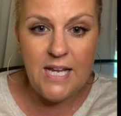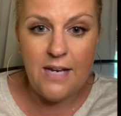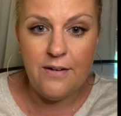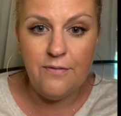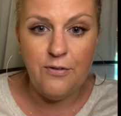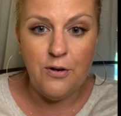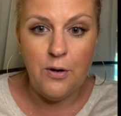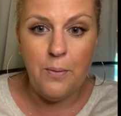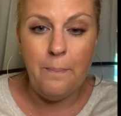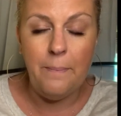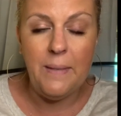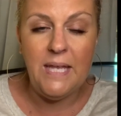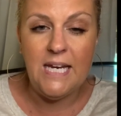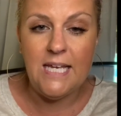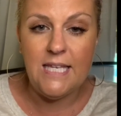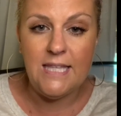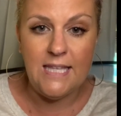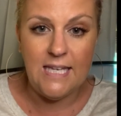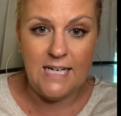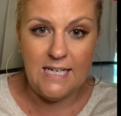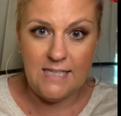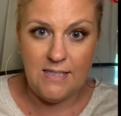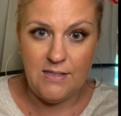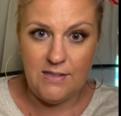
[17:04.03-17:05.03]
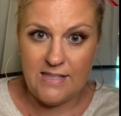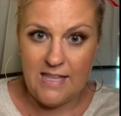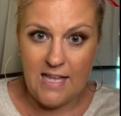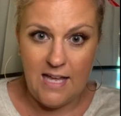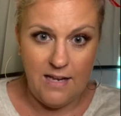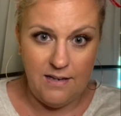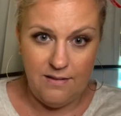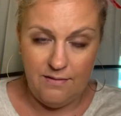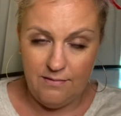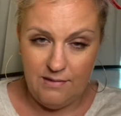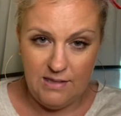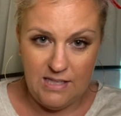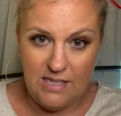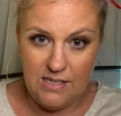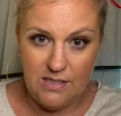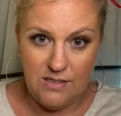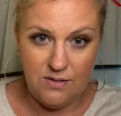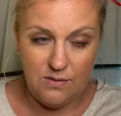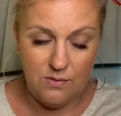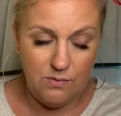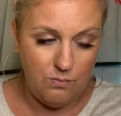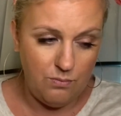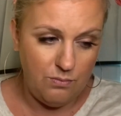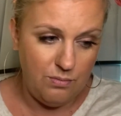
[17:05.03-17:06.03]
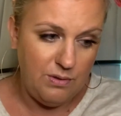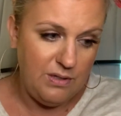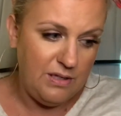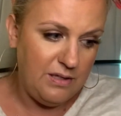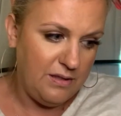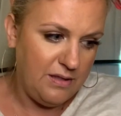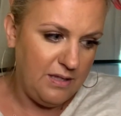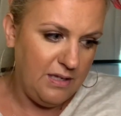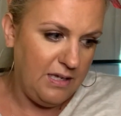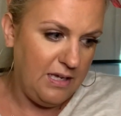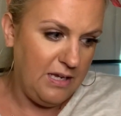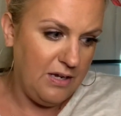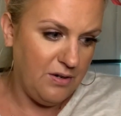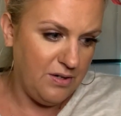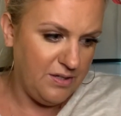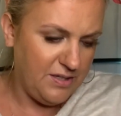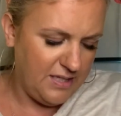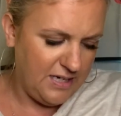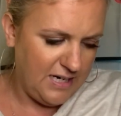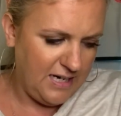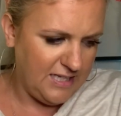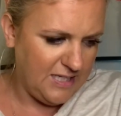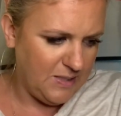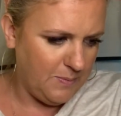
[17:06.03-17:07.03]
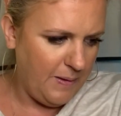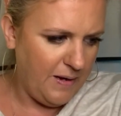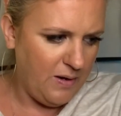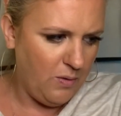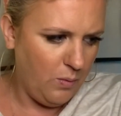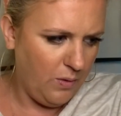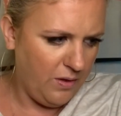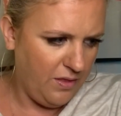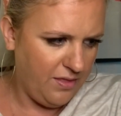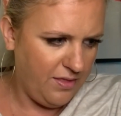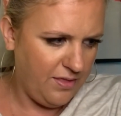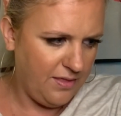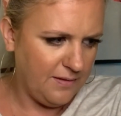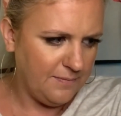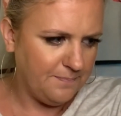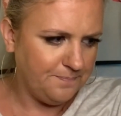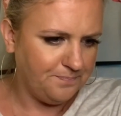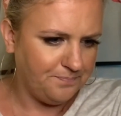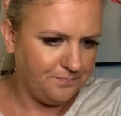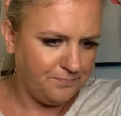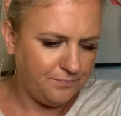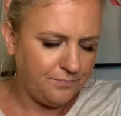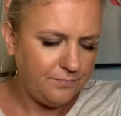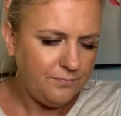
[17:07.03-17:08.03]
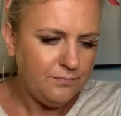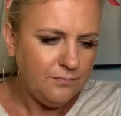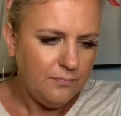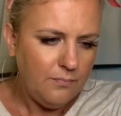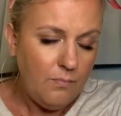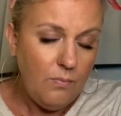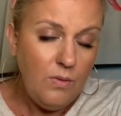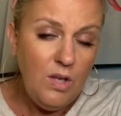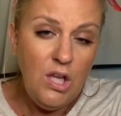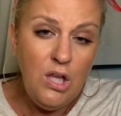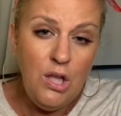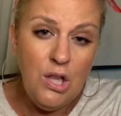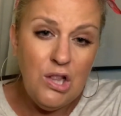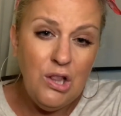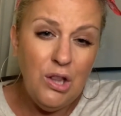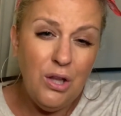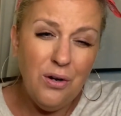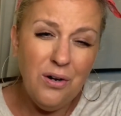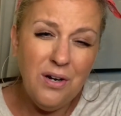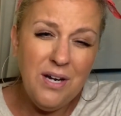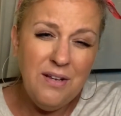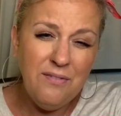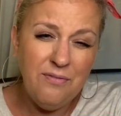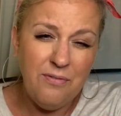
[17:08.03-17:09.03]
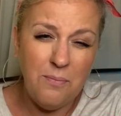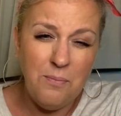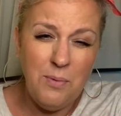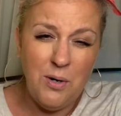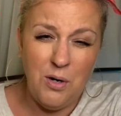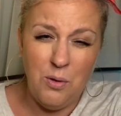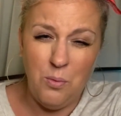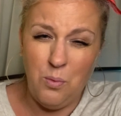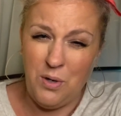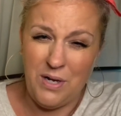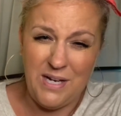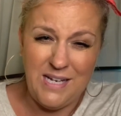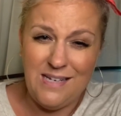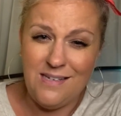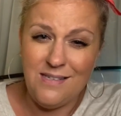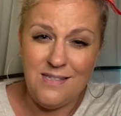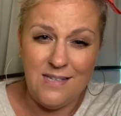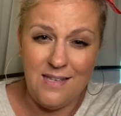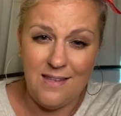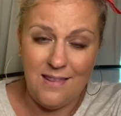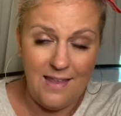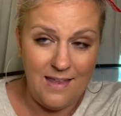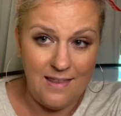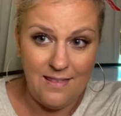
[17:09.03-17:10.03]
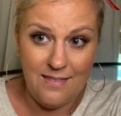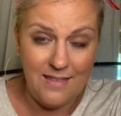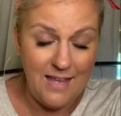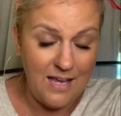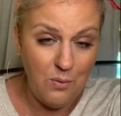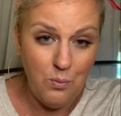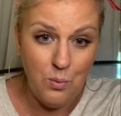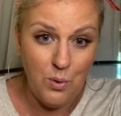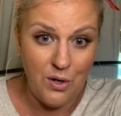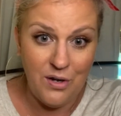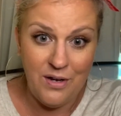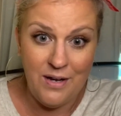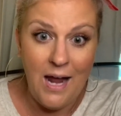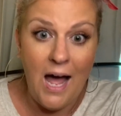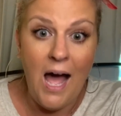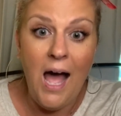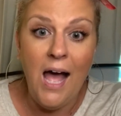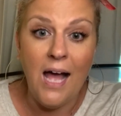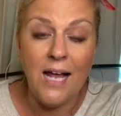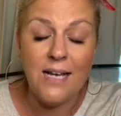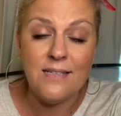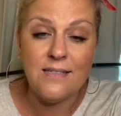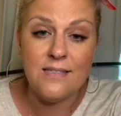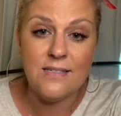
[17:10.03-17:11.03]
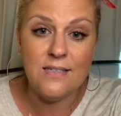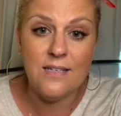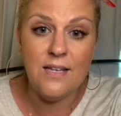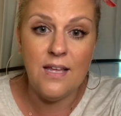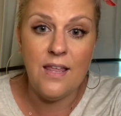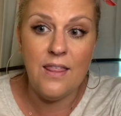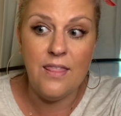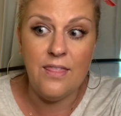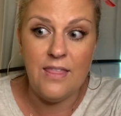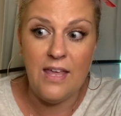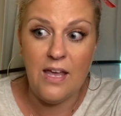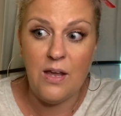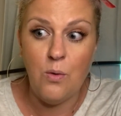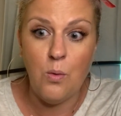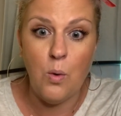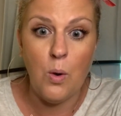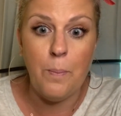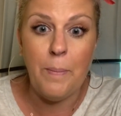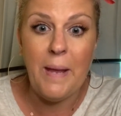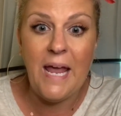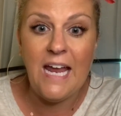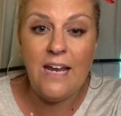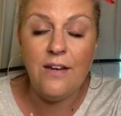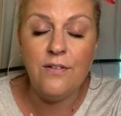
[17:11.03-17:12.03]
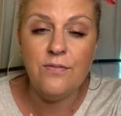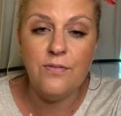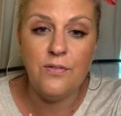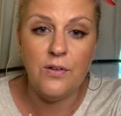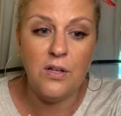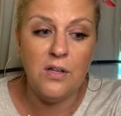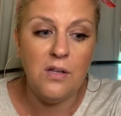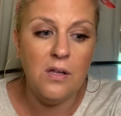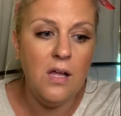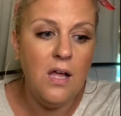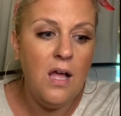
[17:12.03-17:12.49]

for a minute that the years that I spent with learning from her were easy. They were not. They were painful.